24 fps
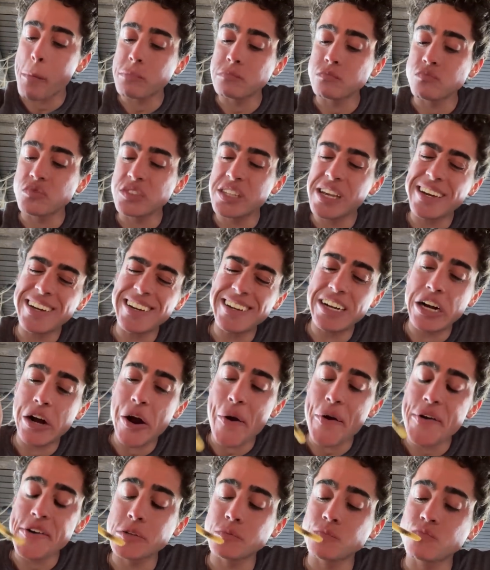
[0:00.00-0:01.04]
It's just like
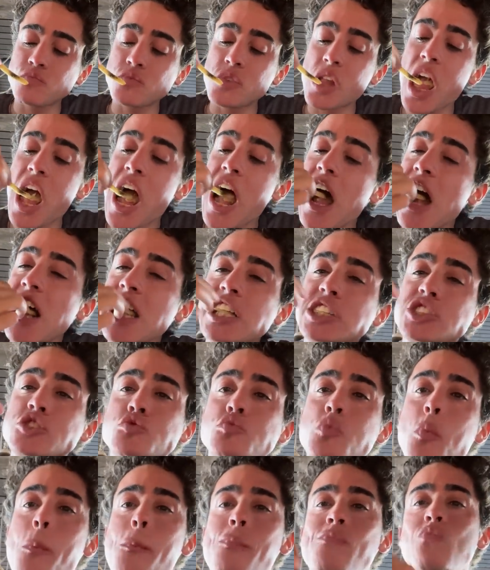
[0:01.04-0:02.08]
I was a
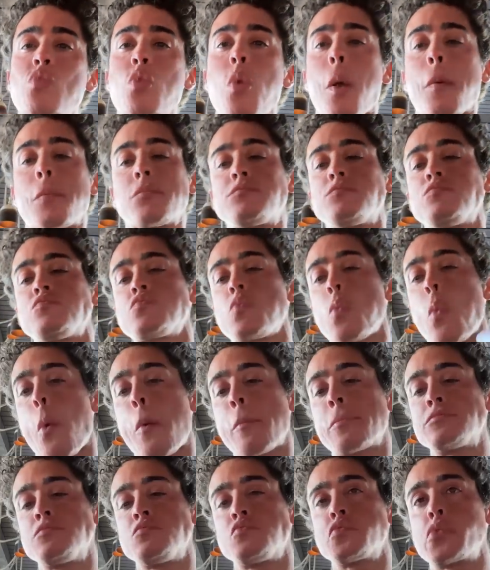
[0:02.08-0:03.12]
kid. Papa
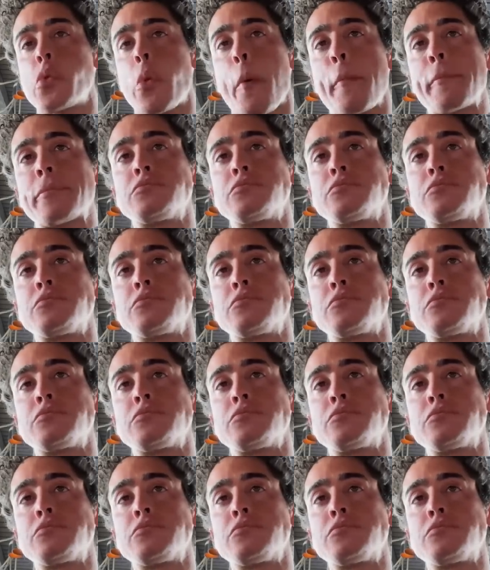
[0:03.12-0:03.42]
wedlock.